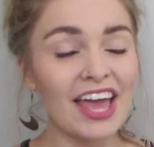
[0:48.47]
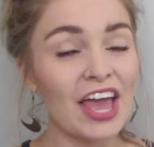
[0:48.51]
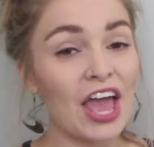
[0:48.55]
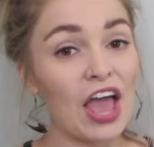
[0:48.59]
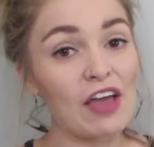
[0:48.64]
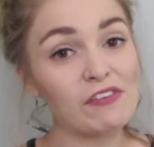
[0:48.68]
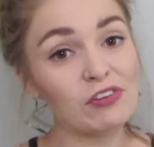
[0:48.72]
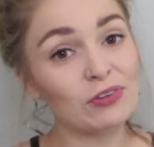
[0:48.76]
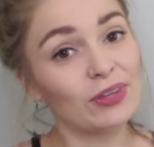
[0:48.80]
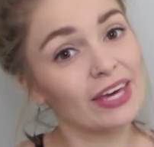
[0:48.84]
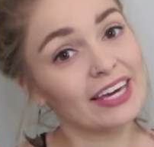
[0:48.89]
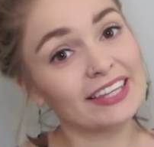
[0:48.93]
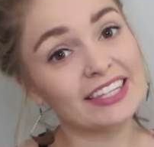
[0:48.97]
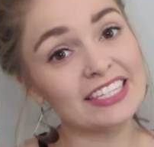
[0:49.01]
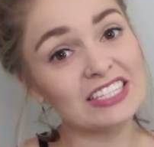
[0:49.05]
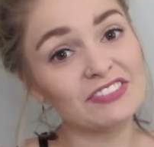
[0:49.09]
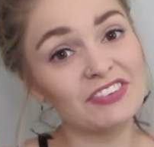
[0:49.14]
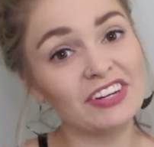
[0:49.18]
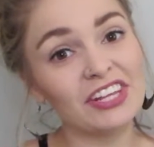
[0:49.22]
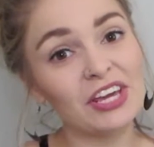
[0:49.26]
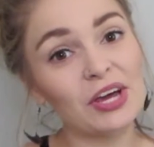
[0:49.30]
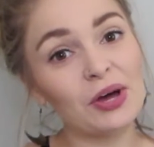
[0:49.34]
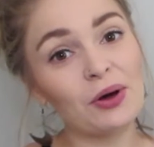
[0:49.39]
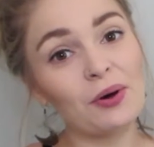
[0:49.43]
If you like this
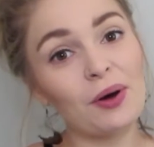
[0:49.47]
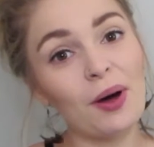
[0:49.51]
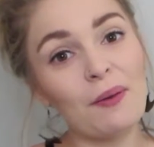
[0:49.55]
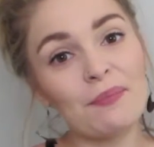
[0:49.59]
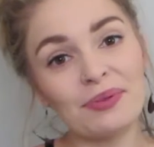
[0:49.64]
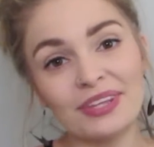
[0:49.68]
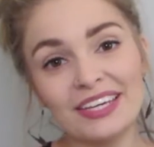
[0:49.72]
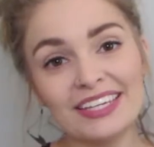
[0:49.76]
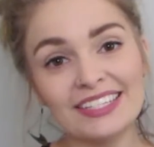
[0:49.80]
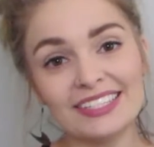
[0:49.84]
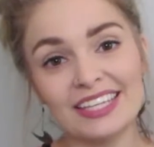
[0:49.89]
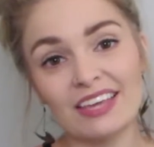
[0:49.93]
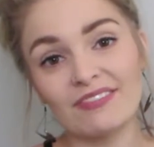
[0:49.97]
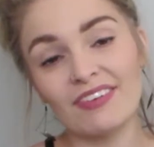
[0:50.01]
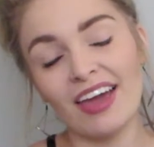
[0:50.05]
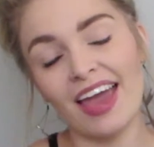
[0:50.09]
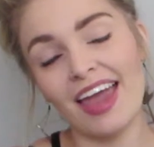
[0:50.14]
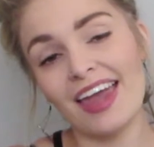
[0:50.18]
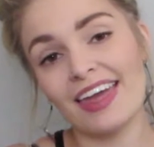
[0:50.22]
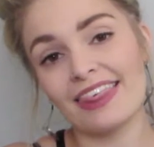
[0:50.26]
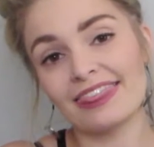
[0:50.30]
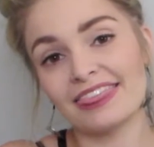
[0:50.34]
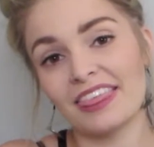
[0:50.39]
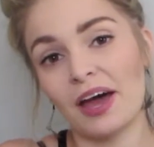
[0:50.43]
video, please give it
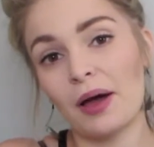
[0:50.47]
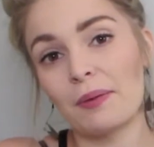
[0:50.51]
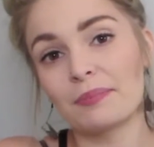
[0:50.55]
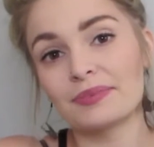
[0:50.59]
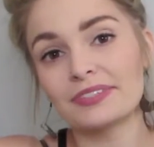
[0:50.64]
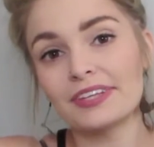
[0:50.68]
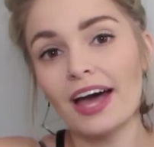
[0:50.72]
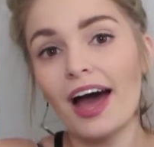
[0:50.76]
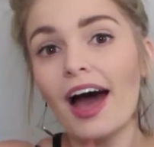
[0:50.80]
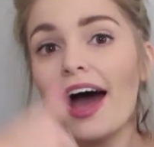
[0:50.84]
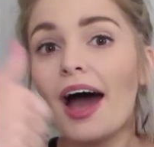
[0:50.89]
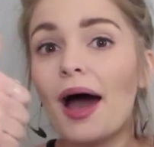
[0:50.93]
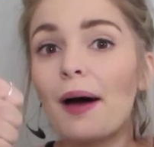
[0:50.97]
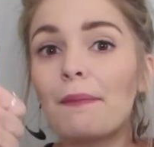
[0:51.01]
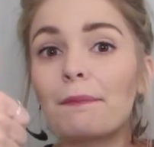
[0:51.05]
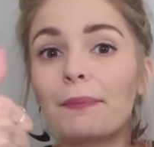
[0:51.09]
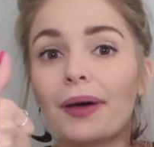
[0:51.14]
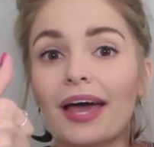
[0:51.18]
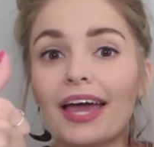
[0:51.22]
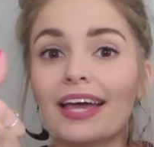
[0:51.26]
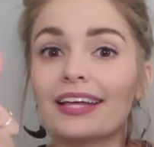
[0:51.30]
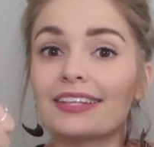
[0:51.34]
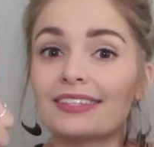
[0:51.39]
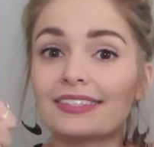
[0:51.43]
a thumbs
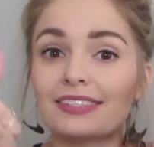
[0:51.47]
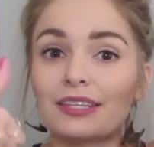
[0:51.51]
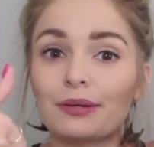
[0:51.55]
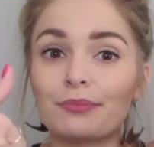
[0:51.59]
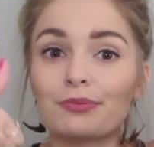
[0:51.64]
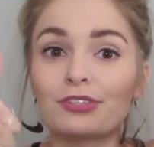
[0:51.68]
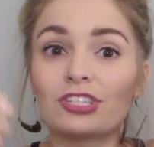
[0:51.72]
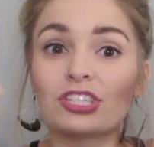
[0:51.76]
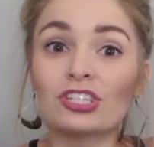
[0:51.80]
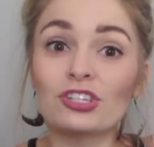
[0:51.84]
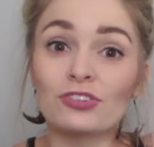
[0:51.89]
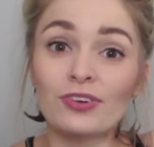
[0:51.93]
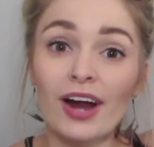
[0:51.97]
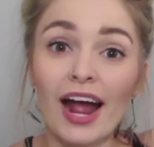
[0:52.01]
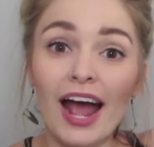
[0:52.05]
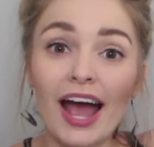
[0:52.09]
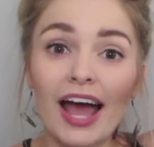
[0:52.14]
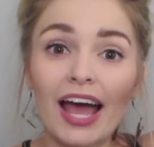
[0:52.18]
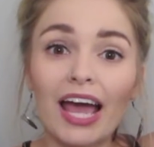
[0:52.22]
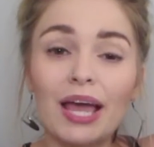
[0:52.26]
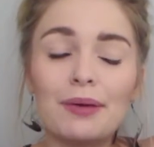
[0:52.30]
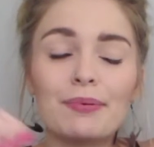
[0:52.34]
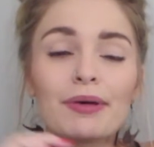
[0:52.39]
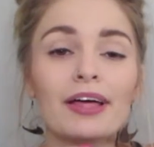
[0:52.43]
up and
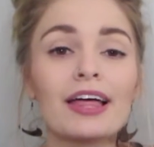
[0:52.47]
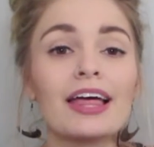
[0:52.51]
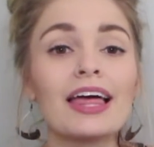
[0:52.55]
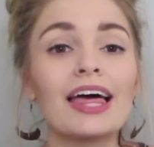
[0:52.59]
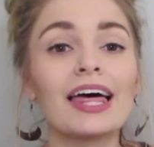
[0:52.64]
subscribe.